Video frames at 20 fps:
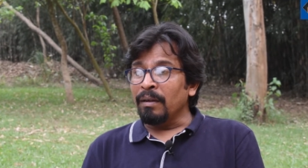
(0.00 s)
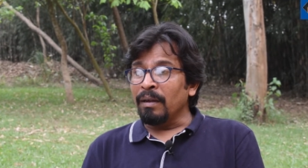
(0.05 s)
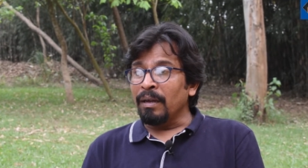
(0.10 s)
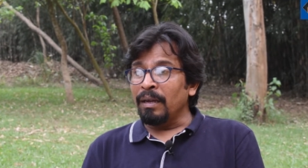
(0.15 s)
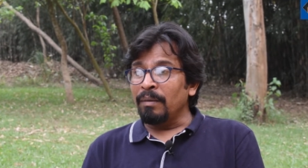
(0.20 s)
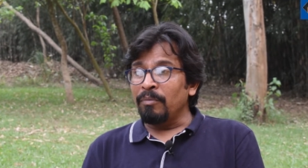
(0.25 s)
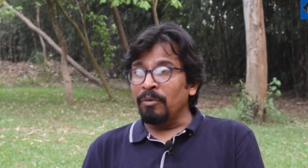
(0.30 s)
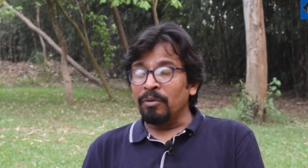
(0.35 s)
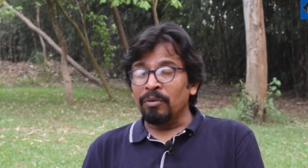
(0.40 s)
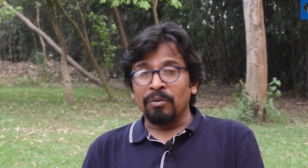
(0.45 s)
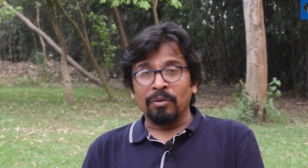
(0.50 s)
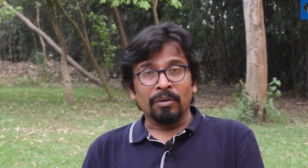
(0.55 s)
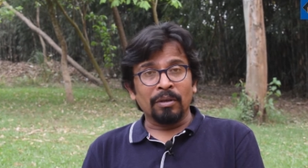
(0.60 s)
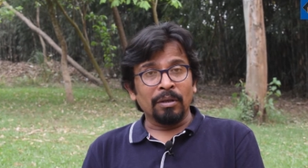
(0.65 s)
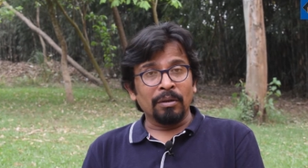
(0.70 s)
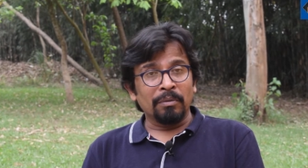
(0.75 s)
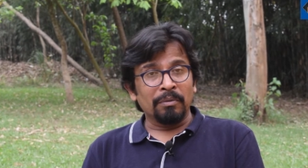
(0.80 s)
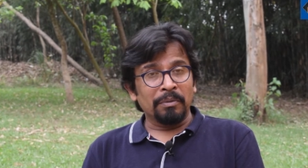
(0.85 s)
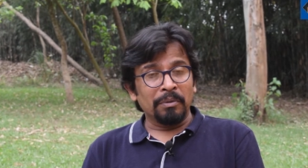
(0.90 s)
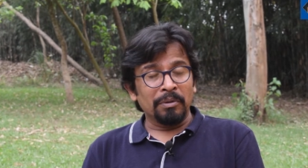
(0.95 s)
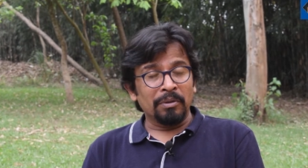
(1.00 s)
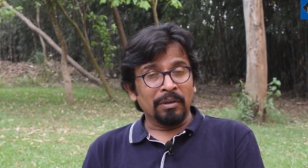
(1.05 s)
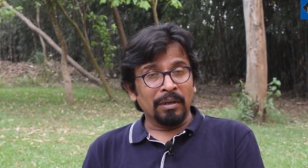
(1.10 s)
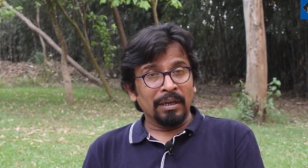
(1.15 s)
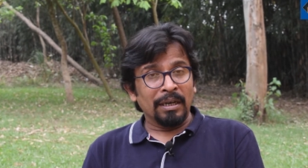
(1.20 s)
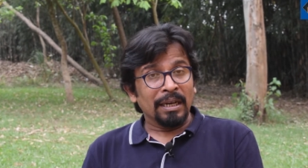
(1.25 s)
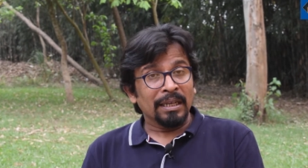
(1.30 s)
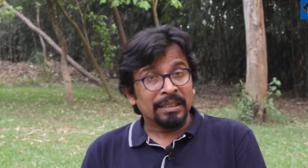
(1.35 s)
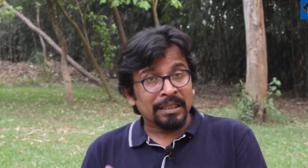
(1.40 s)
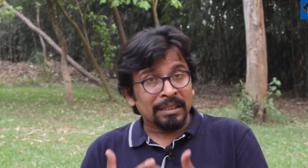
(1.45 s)
am not talking about
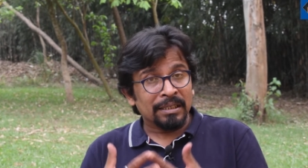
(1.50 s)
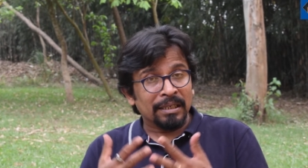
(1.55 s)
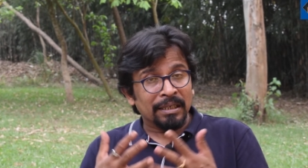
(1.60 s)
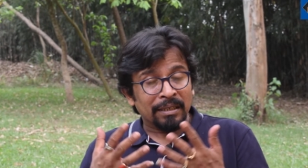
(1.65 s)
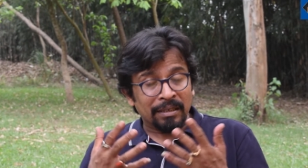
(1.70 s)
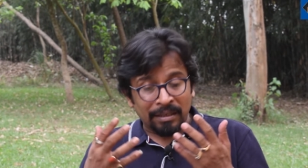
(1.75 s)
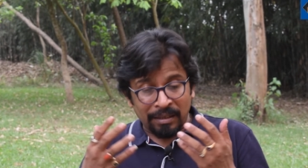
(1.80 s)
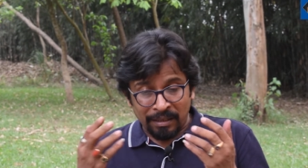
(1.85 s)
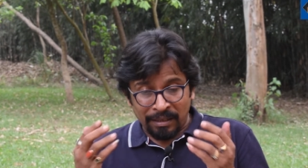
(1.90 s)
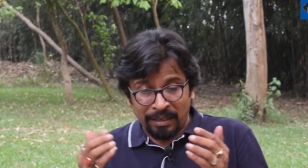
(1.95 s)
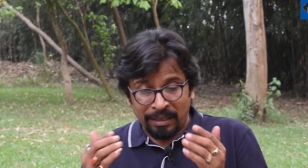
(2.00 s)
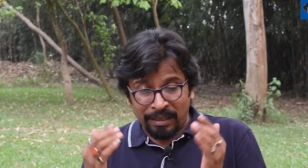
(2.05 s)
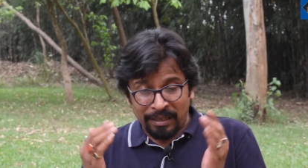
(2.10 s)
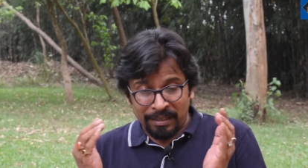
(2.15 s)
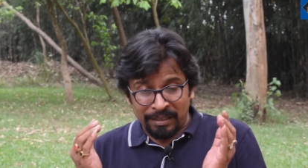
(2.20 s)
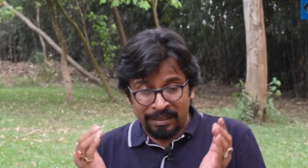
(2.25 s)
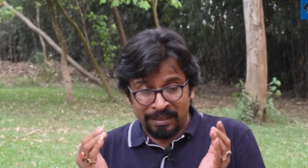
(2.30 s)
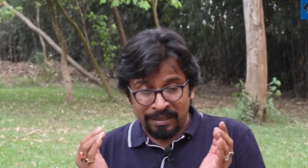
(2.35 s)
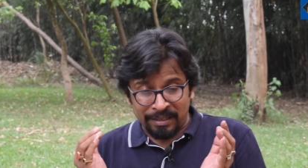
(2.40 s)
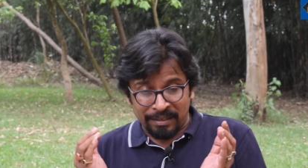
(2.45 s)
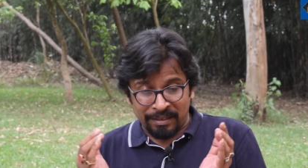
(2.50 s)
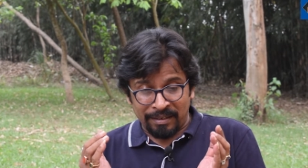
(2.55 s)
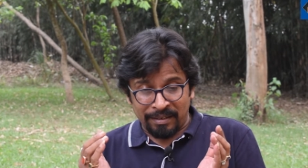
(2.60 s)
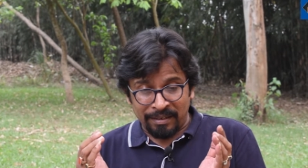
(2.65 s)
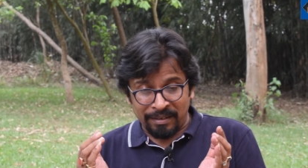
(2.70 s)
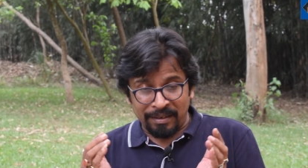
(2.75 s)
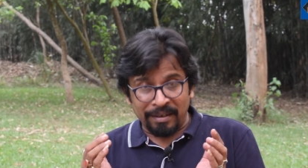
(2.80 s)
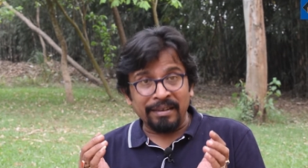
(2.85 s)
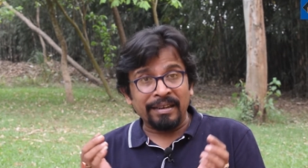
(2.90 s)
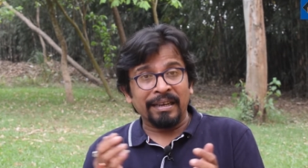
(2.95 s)
lust in its
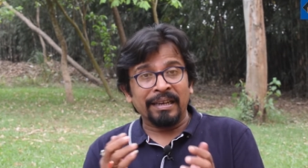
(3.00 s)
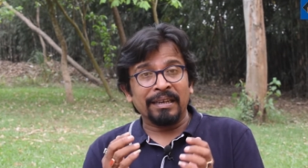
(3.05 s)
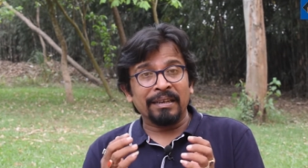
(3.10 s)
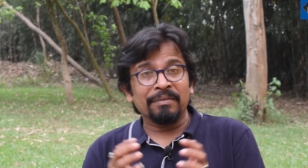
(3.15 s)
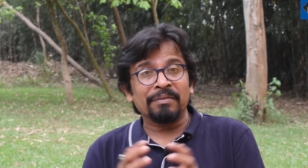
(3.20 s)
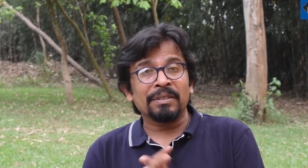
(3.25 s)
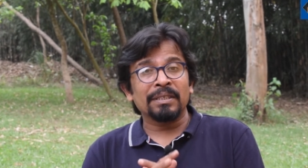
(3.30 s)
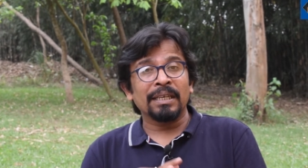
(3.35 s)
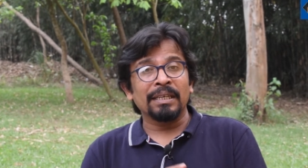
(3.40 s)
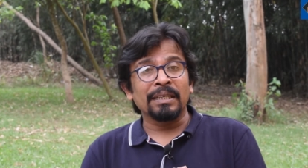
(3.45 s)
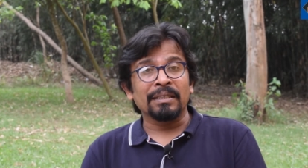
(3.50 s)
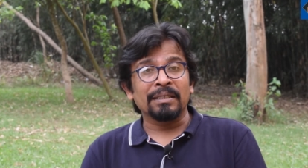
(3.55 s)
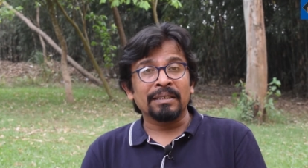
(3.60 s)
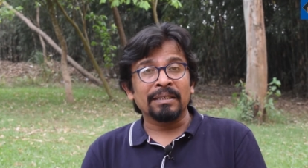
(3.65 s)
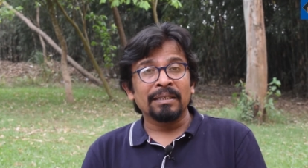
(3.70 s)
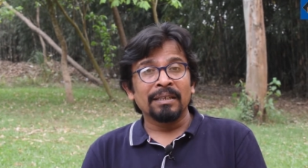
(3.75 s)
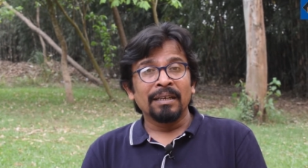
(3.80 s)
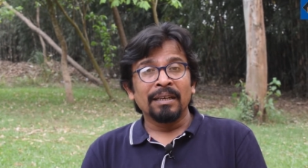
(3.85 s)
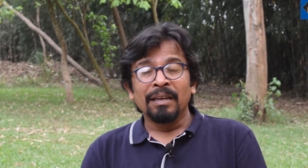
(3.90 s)
negative sense.